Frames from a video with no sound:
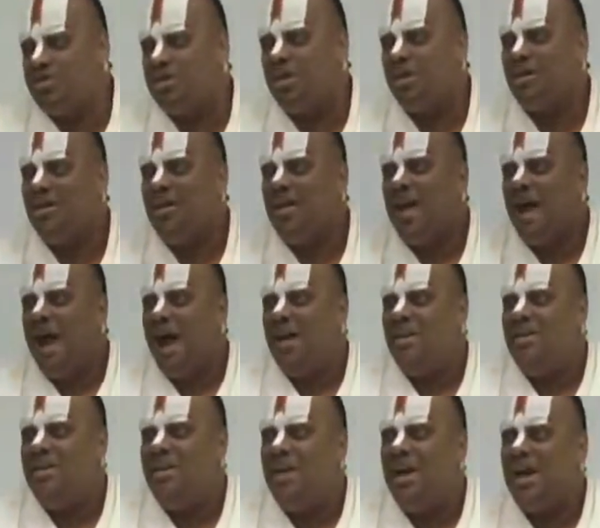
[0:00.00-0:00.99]
in nature
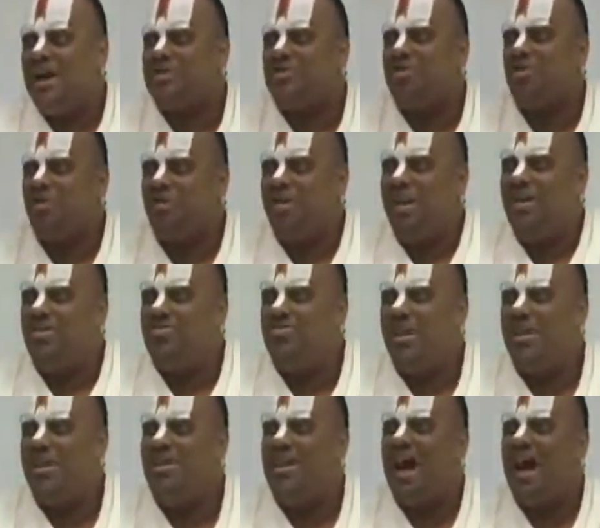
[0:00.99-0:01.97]
and he has to
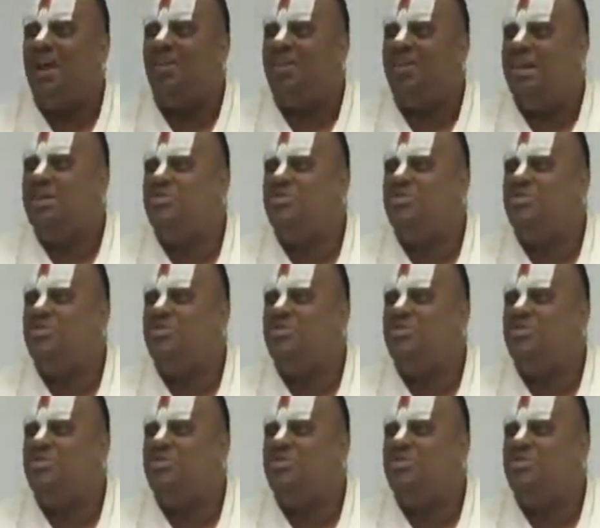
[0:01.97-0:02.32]
re-drill